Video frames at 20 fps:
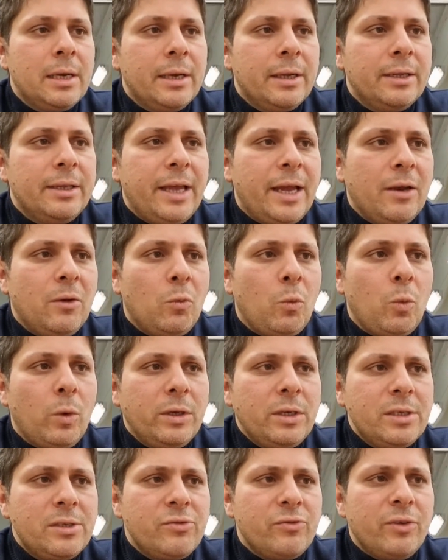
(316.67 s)
Then
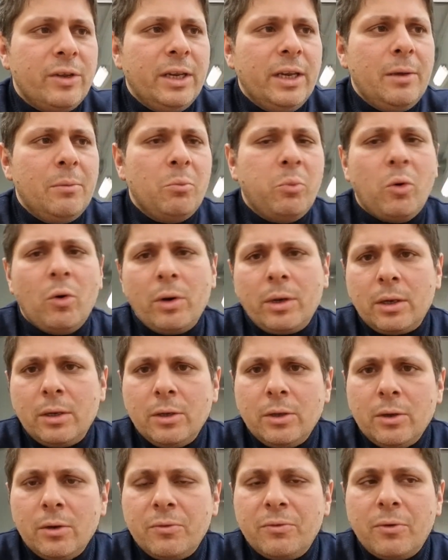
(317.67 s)
what is really
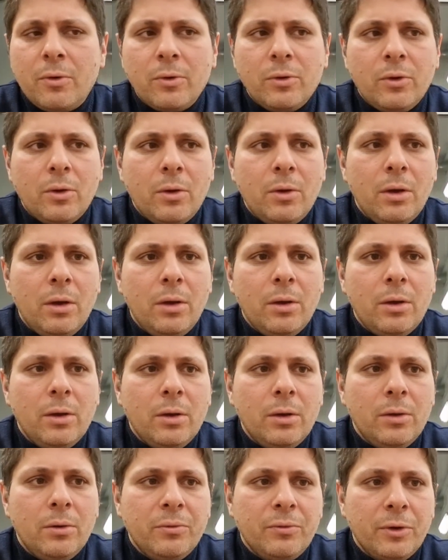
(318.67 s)
important
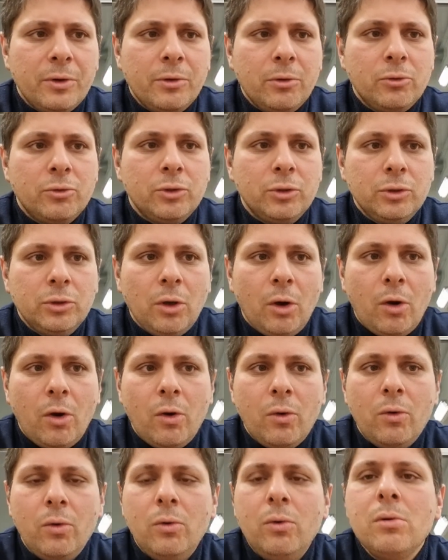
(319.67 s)
for you to
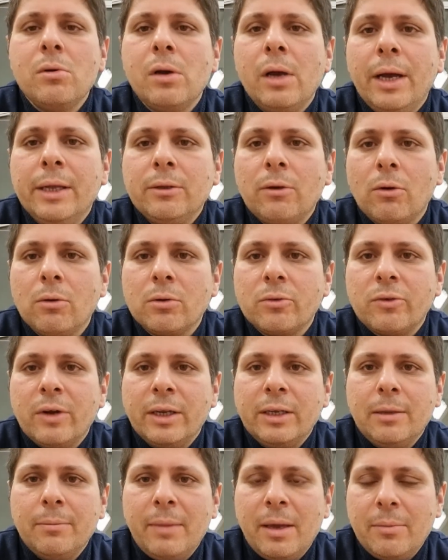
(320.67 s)
know, and
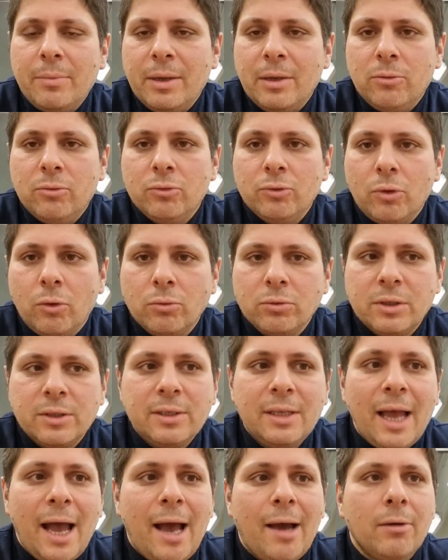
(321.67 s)
already maybe to note
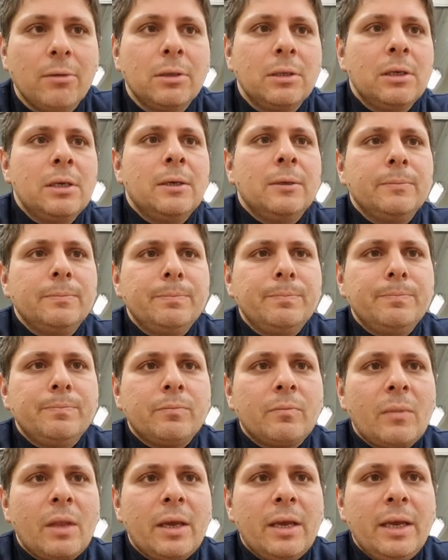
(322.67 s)
down,
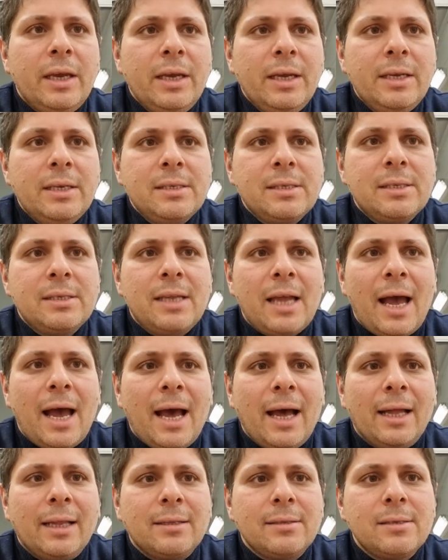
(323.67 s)
is
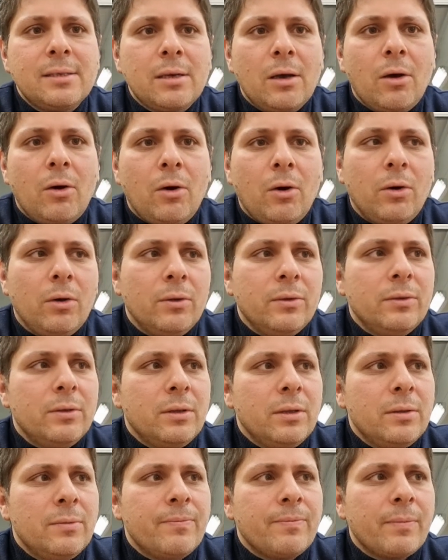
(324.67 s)
that
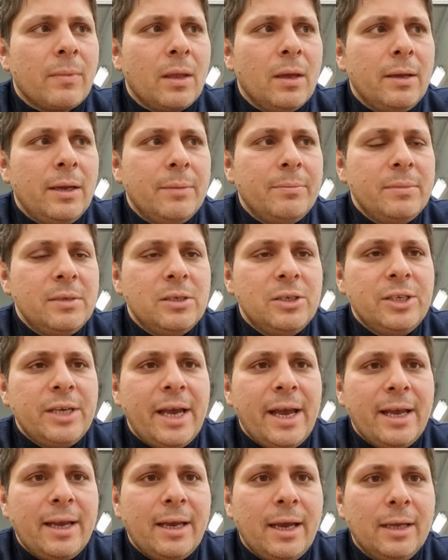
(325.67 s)
on, let me
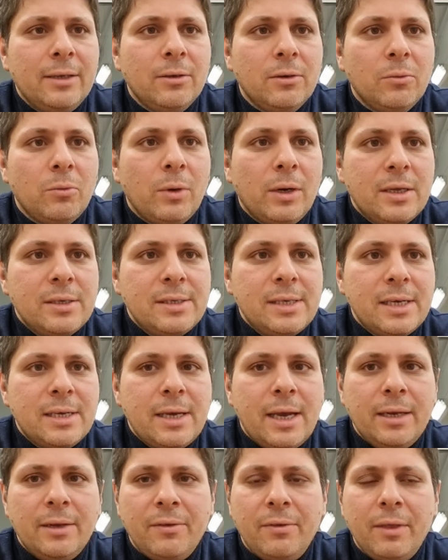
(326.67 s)
check, I don't want to say
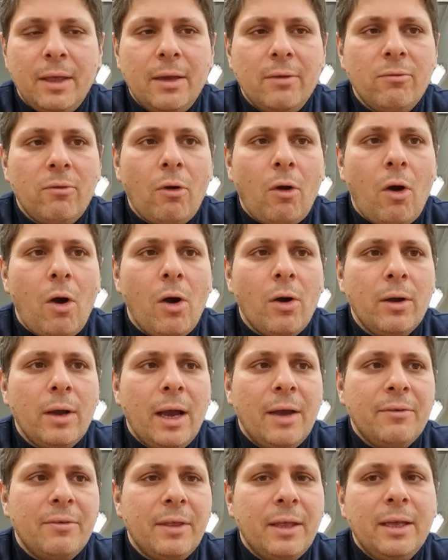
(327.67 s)
anything wrong,
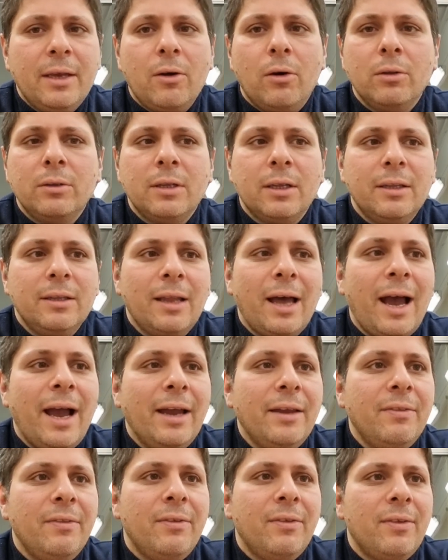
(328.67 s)
I think on the
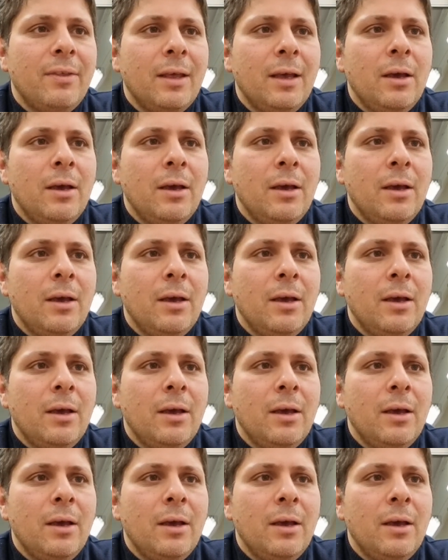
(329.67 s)
9th